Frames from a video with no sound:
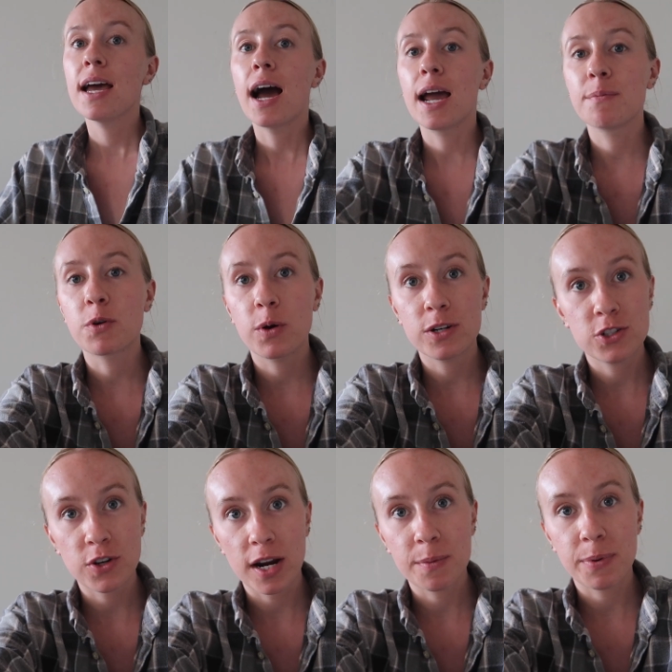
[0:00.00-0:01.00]
I'm going to
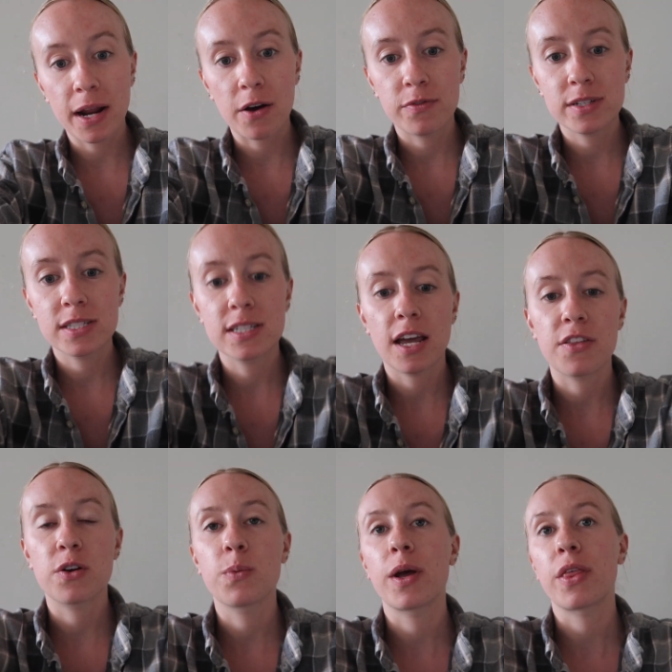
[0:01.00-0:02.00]
try and put outfits
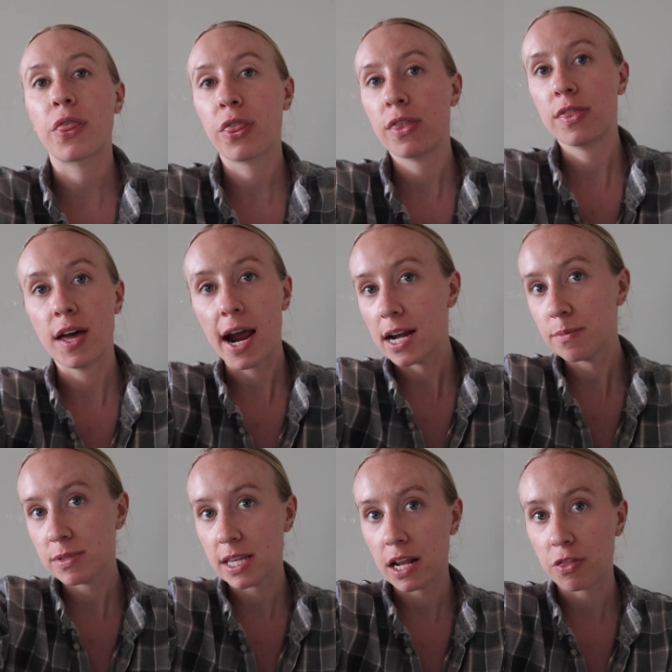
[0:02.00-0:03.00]
together with the
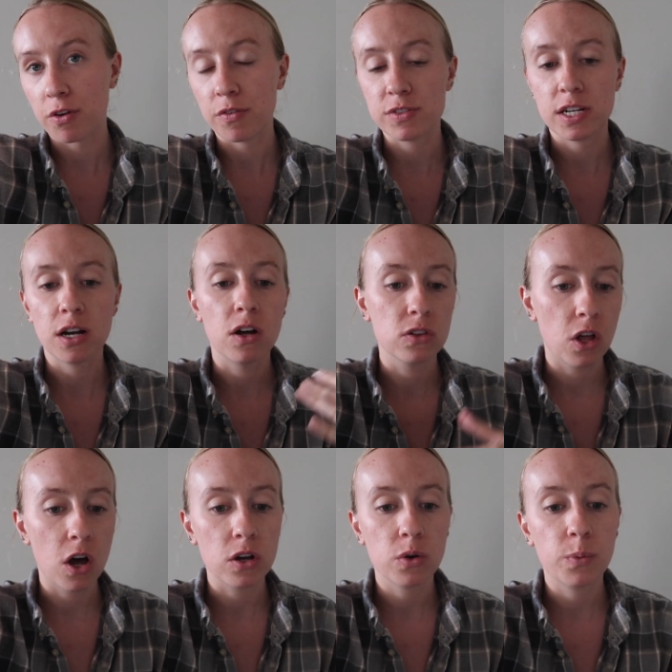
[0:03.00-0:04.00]
items that I thrifted,
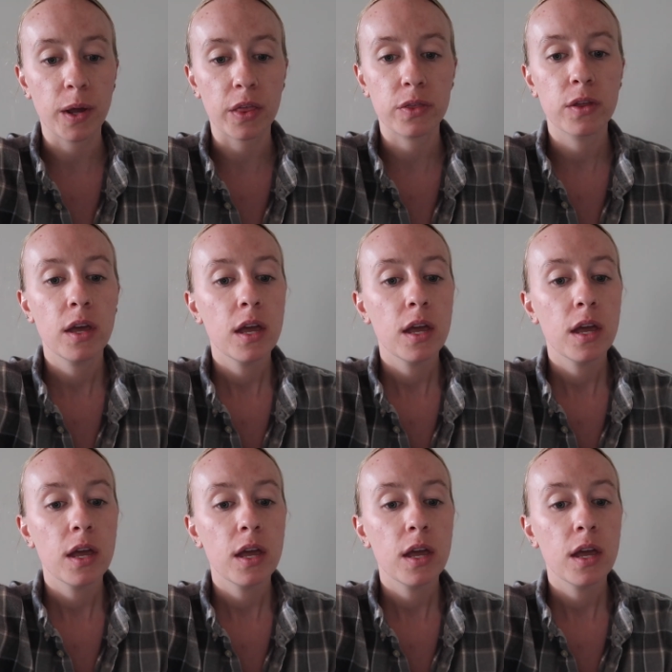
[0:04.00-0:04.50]
along with